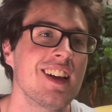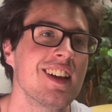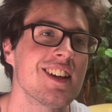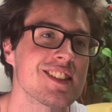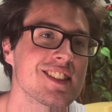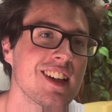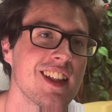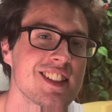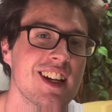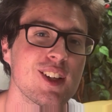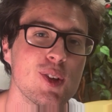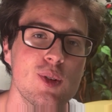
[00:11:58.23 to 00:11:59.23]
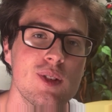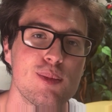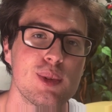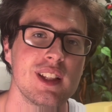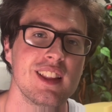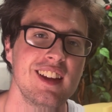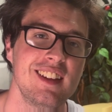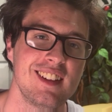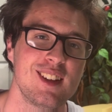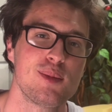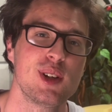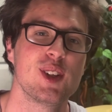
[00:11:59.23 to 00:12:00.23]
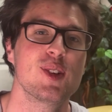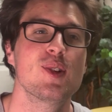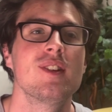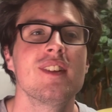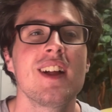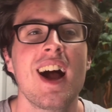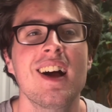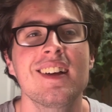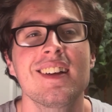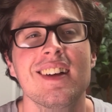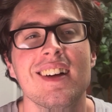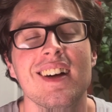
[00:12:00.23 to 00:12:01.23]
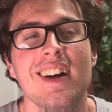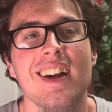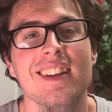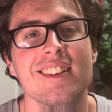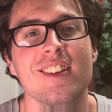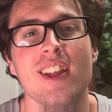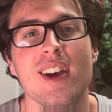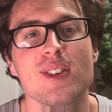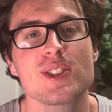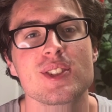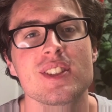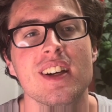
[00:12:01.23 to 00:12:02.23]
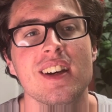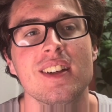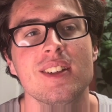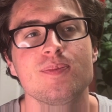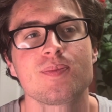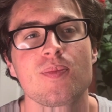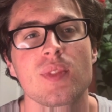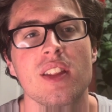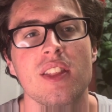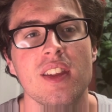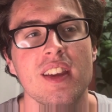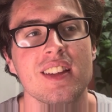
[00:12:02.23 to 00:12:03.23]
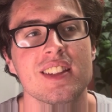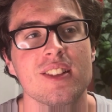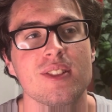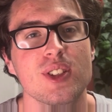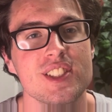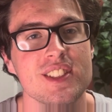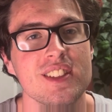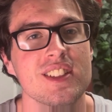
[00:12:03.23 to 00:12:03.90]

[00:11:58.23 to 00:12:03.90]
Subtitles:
So I was like, oh, that's kind of cool, pretty lit, pretty cool. I didn't know that was a thing until recently,